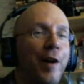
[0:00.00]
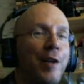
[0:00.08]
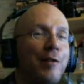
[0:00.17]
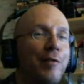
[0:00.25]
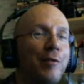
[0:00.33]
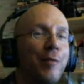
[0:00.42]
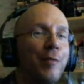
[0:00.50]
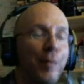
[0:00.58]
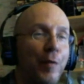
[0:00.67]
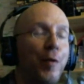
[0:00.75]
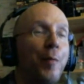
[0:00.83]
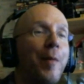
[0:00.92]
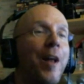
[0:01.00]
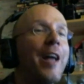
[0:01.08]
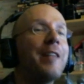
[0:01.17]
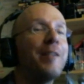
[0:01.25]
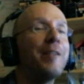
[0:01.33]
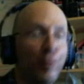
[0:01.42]
revise for
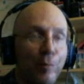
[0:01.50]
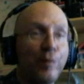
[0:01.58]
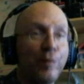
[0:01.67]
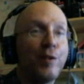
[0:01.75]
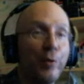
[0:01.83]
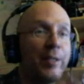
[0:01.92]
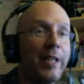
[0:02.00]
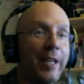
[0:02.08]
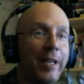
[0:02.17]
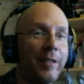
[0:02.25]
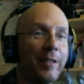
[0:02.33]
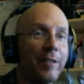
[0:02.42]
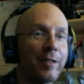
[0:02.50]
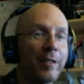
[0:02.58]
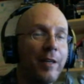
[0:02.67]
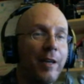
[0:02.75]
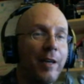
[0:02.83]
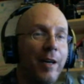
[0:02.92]
them, and I ended up with 2
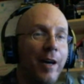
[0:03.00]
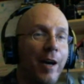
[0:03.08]
Ds.